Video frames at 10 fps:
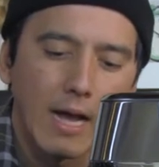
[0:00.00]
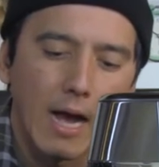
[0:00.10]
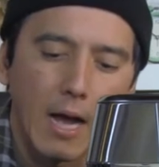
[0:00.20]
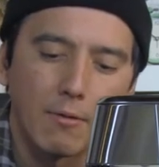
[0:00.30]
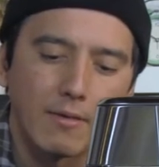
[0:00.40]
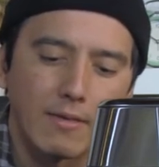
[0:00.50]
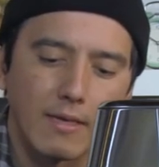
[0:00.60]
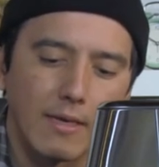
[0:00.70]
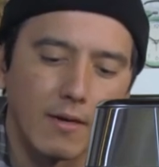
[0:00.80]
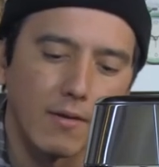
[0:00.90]
I would
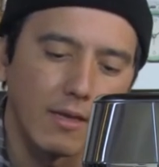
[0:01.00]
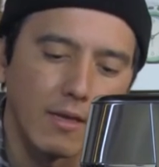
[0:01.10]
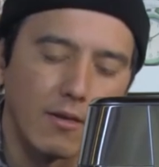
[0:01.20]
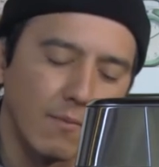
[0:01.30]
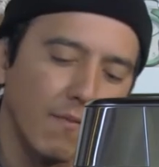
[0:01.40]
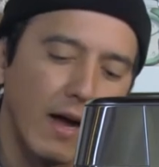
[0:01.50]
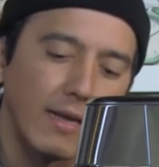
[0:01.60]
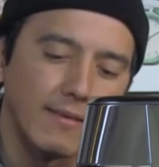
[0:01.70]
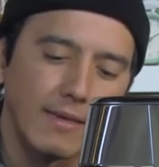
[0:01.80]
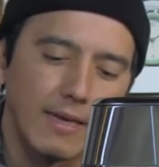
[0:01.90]
say, or like, you know, some
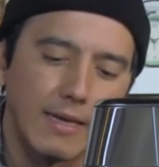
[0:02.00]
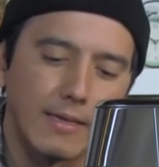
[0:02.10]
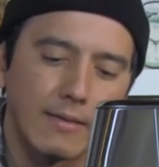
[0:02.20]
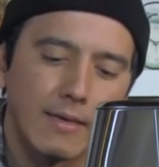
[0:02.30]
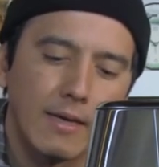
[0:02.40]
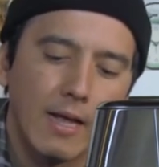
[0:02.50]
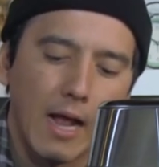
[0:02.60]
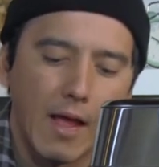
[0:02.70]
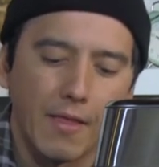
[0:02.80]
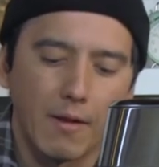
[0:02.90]
fine sand.
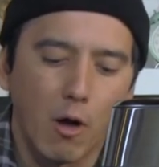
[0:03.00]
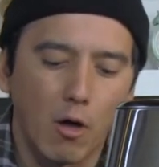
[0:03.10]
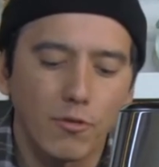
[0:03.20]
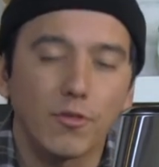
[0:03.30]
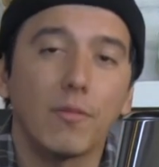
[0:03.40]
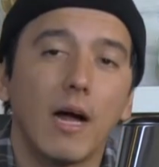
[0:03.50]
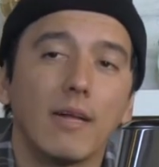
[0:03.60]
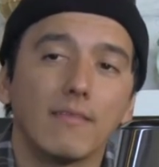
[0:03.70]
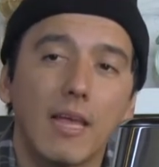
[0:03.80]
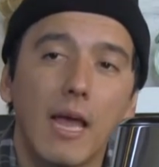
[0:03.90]
And then I'm also
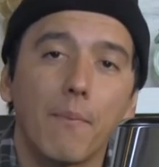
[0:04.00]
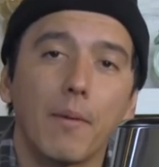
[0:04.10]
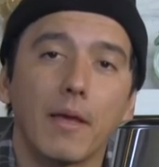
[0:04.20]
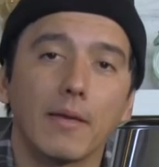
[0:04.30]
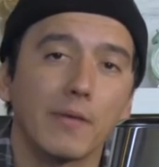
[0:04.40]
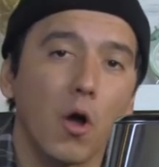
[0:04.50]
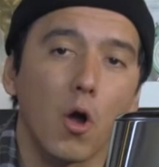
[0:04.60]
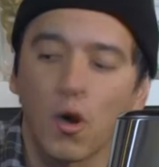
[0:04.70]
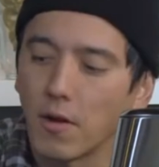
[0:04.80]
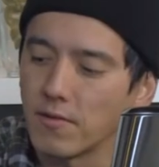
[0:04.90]
not tamping as
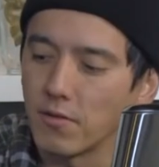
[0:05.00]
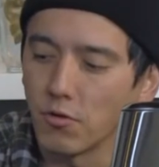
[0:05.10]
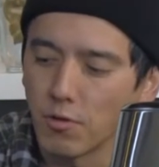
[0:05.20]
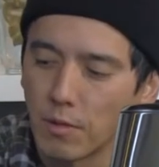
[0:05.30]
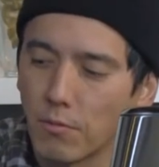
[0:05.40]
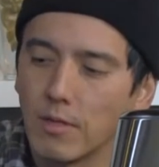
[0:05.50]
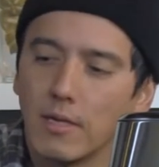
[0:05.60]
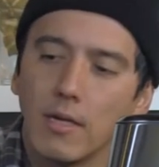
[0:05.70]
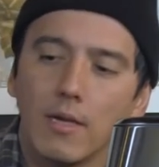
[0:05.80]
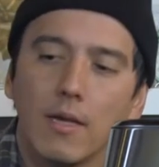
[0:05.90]
hard as I normally
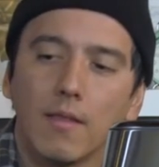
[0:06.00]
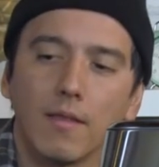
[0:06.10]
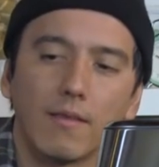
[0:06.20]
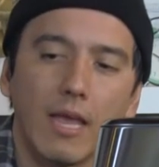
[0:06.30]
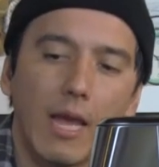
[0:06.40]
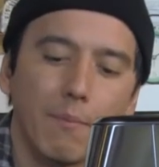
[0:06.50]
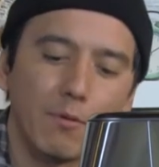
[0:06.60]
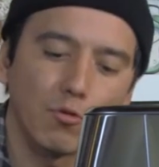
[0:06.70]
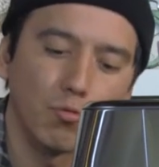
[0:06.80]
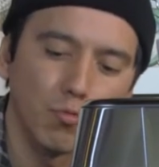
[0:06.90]
would. The tamp
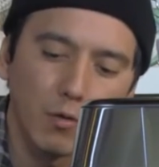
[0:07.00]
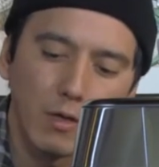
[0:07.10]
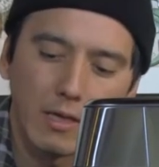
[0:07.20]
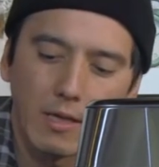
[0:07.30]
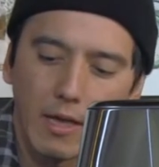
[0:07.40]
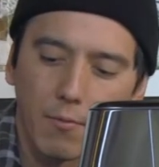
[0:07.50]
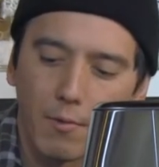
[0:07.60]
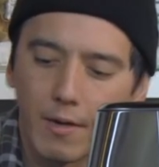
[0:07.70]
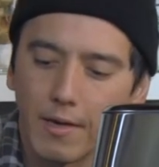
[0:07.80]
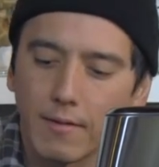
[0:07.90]
is really
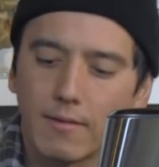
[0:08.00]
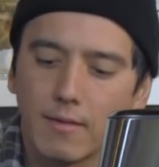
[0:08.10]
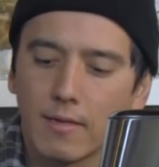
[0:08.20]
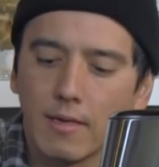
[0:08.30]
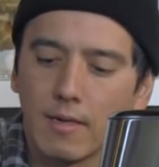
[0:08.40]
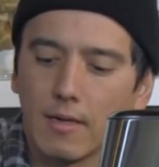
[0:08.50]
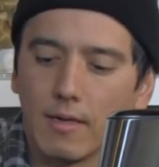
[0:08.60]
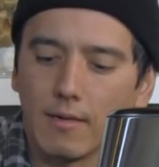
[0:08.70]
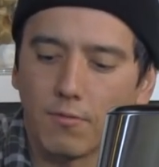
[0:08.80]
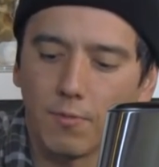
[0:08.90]
lightweight.
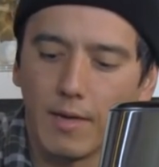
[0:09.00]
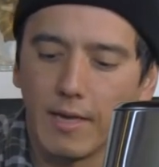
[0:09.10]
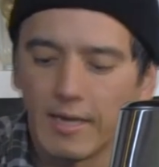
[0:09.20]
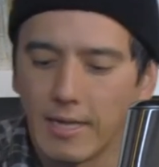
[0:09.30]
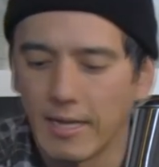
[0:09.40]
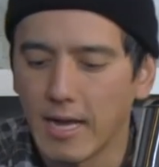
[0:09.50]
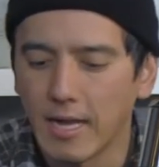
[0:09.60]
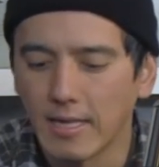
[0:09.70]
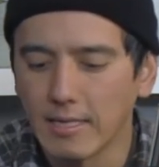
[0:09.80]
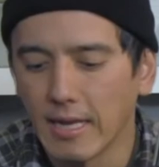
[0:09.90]
It's weighing in
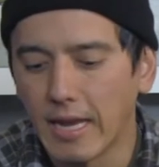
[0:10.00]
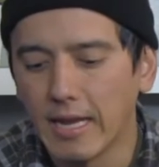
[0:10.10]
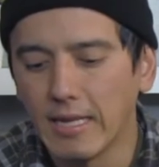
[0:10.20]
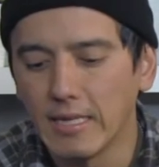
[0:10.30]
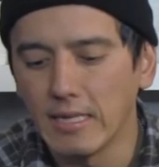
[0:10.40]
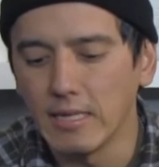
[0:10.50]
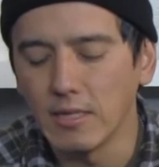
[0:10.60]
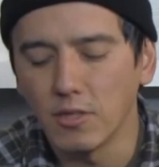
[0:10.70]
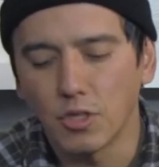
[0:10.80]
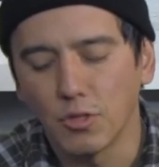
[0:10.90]
at
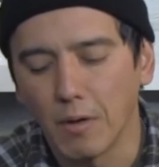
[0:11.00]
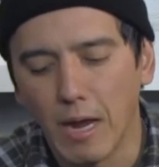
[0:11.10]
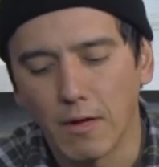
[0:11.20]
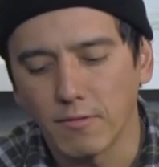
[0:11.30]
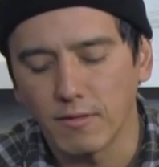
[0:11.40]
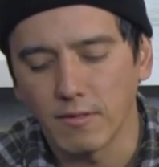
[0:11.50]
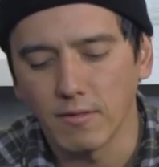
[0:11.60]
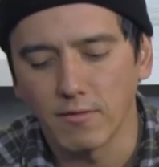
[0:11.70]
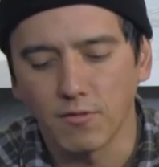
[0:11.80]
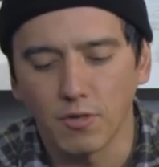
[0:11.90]
82 ounces.